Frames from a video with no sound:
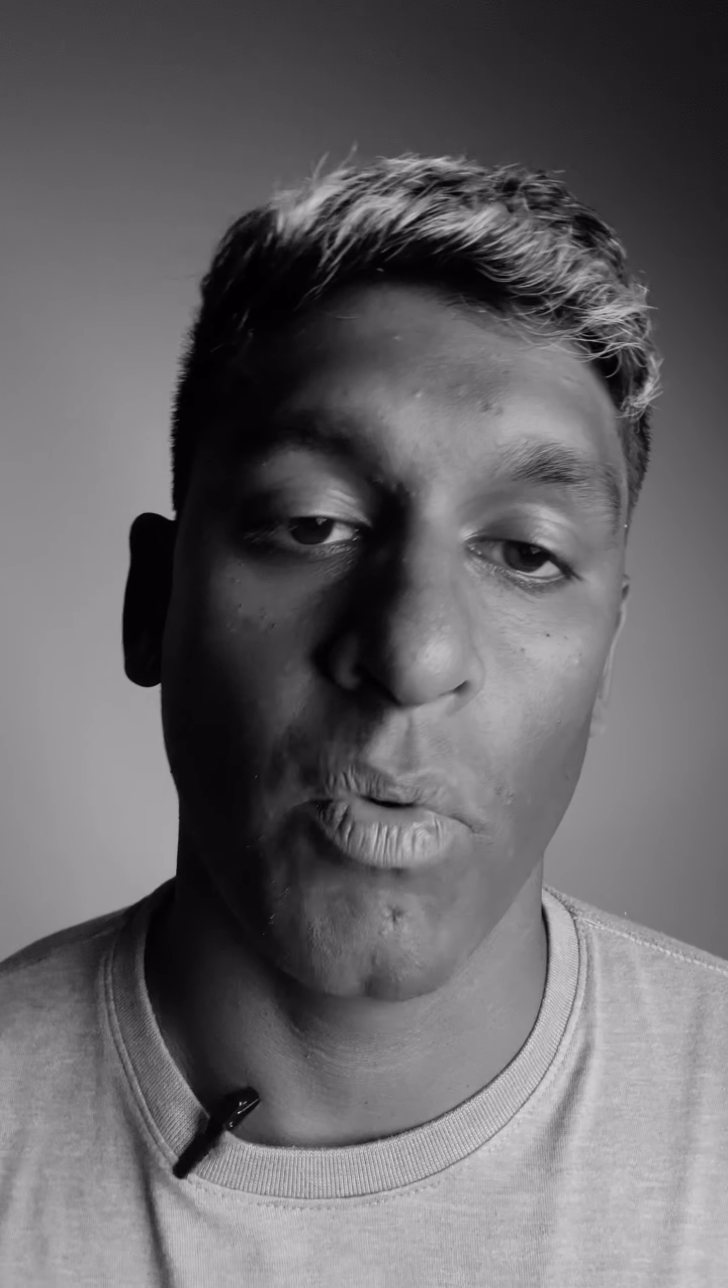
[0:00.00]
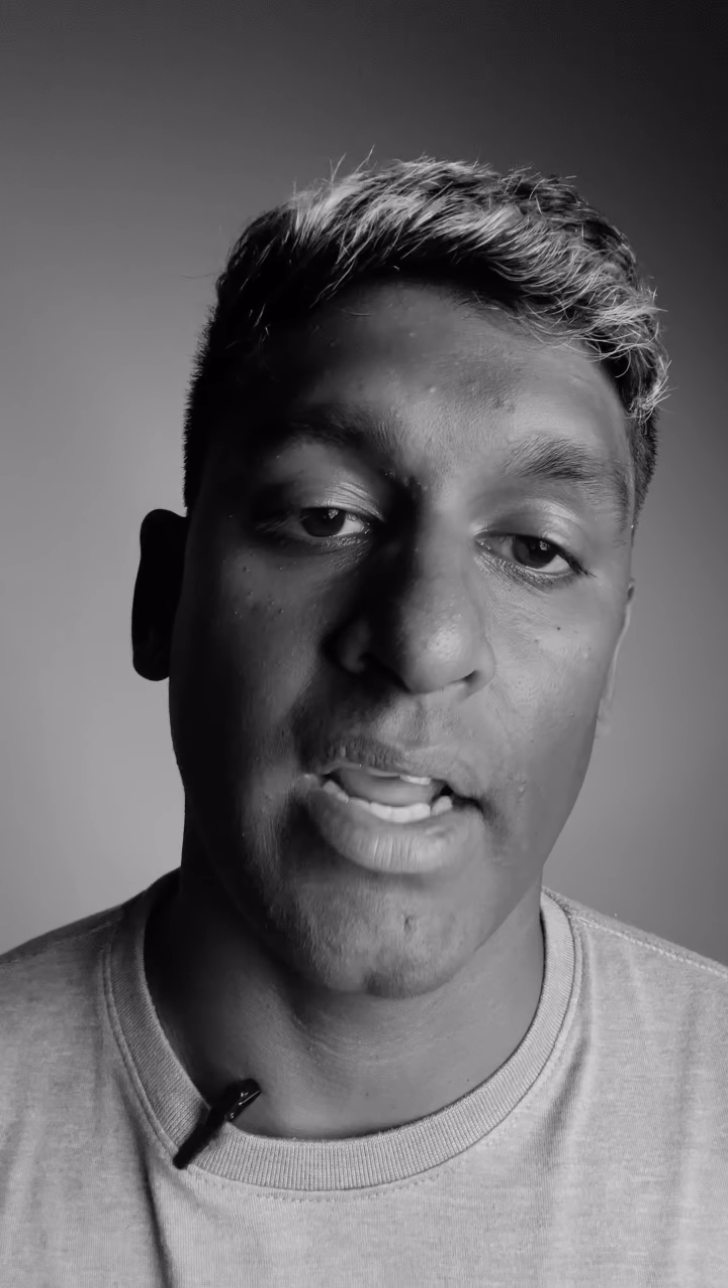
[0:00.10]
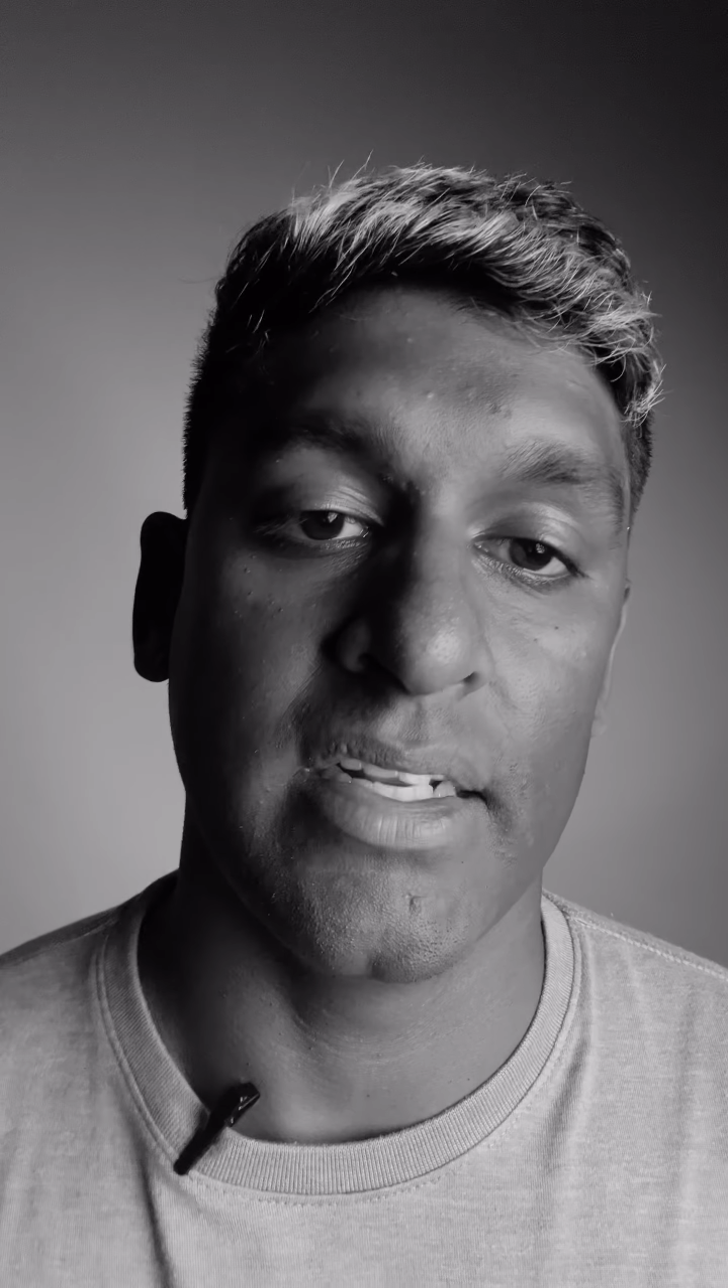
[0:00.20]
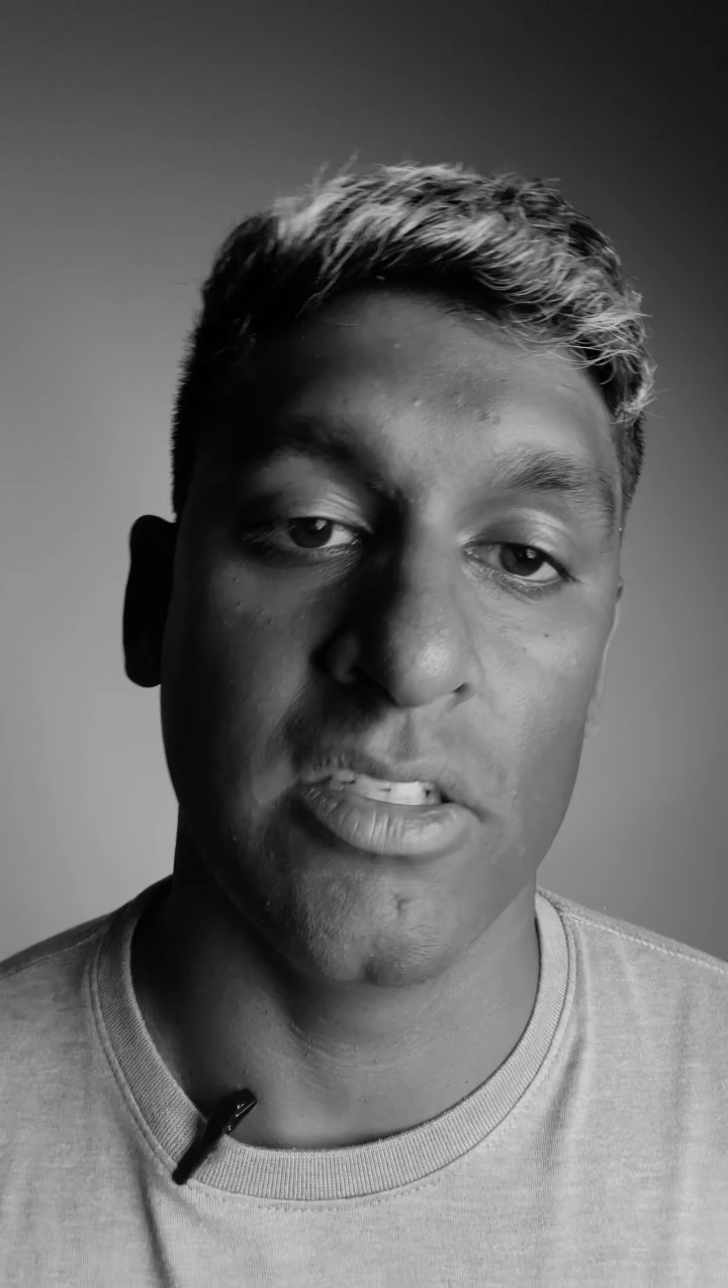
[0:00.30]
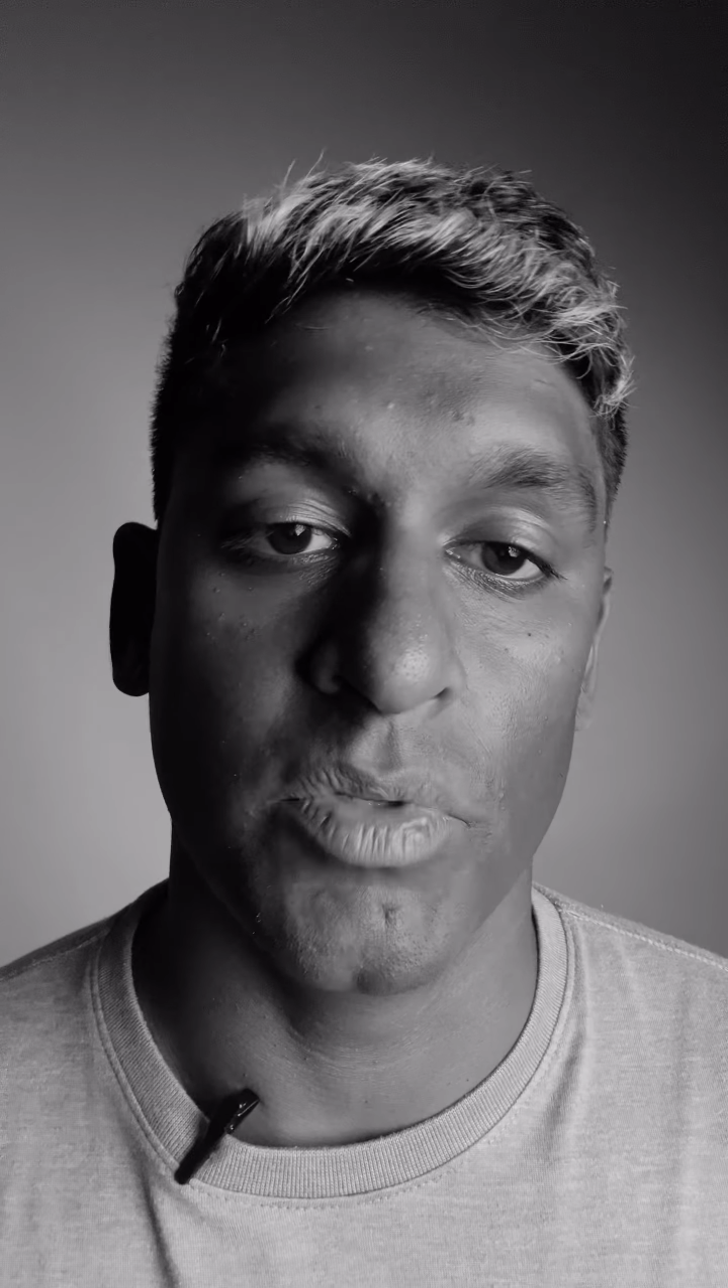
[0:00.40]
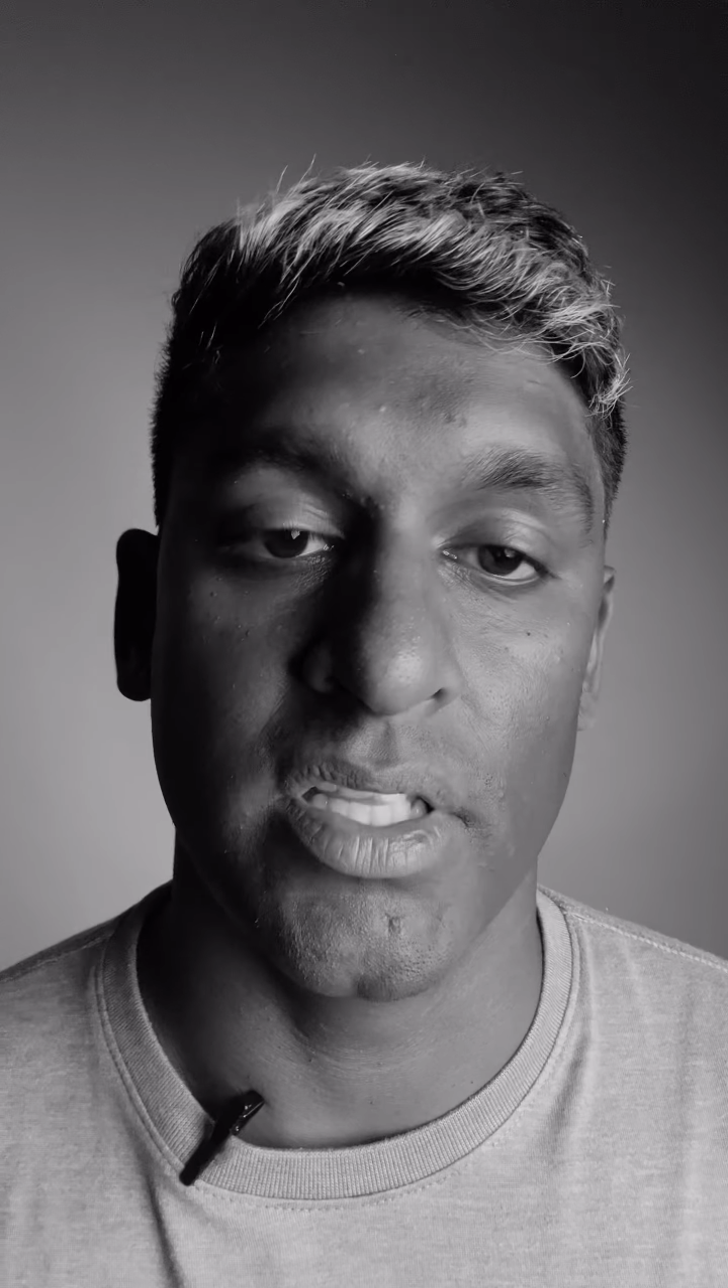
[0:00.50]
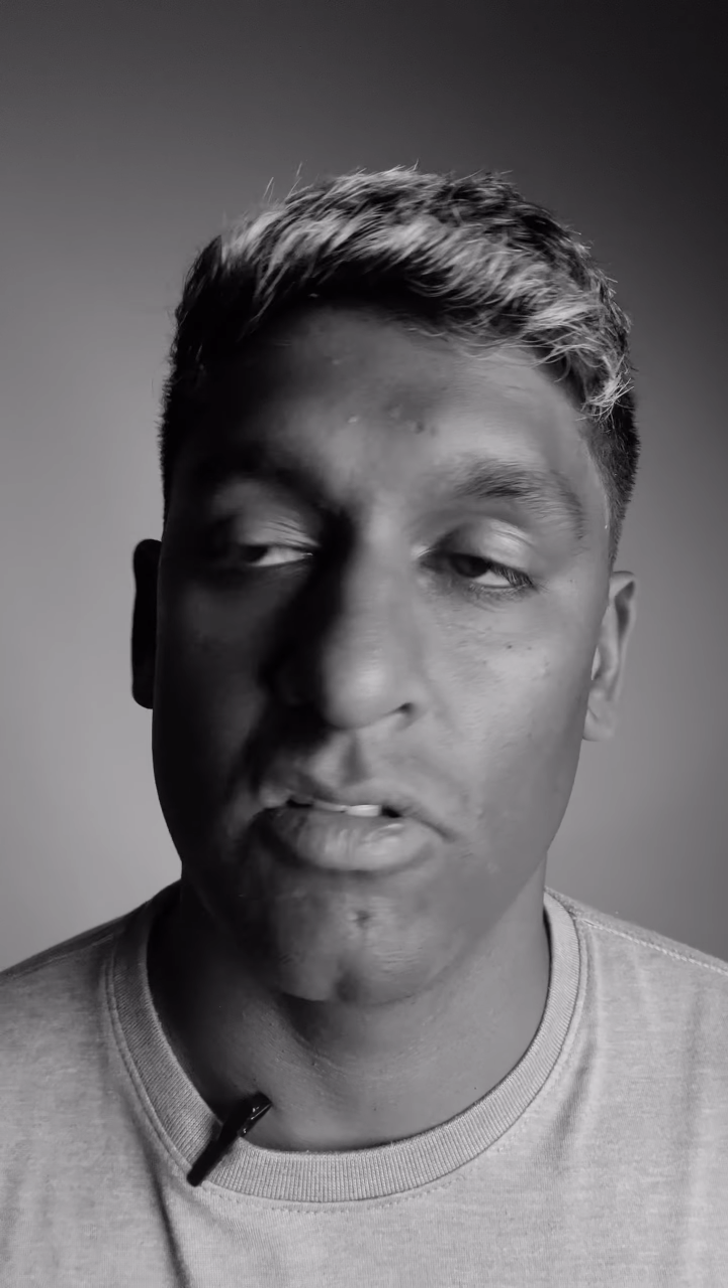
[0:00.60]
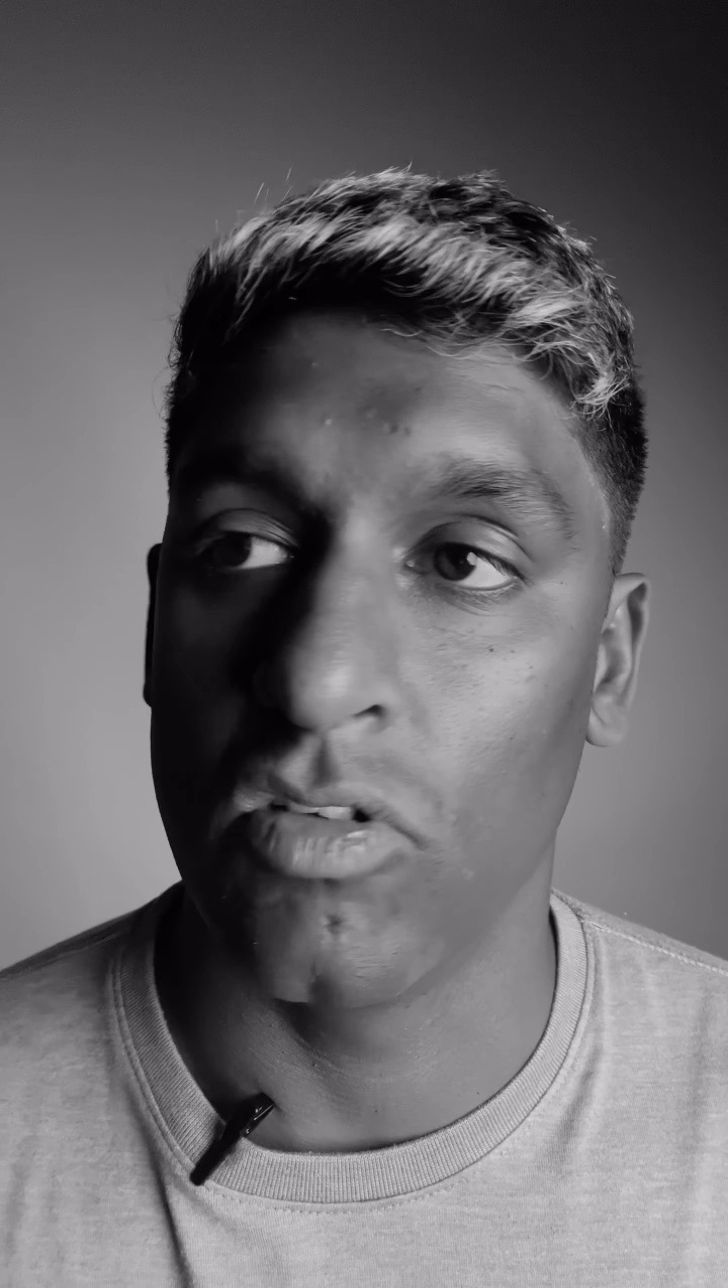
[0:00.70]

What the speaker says: what I did with it.